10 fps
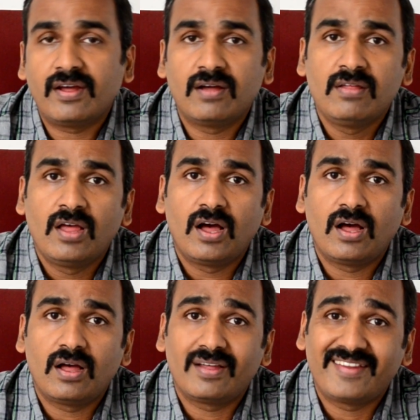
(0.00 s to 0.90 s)

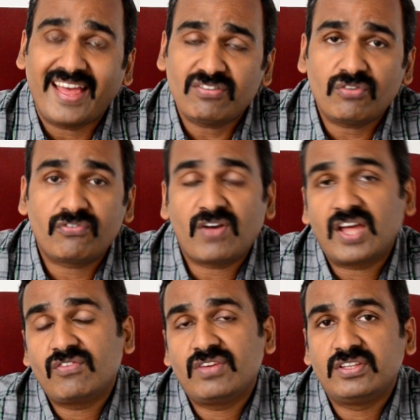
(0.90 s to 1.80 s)
it has a
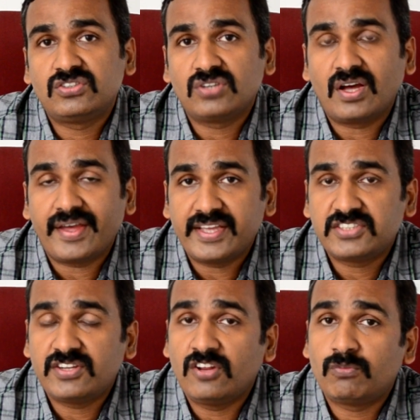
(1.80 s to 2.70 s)
5-inch
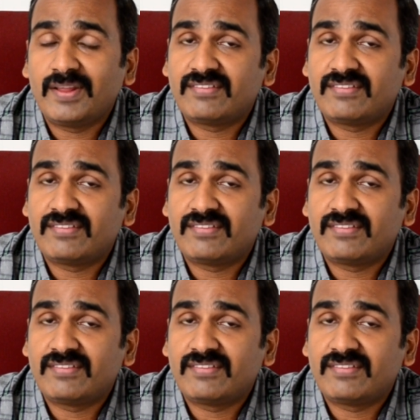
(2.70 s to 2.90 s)
HD display.